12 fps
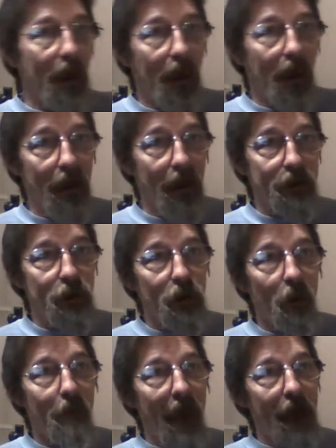as you
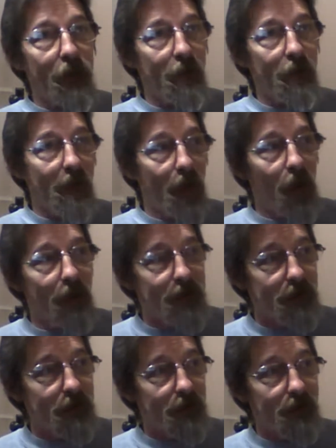go back through
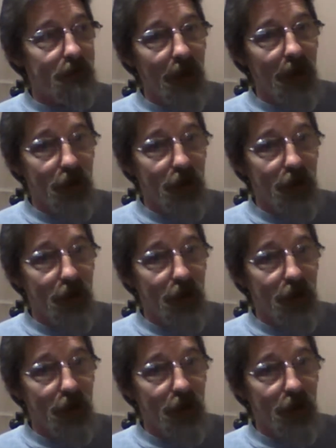my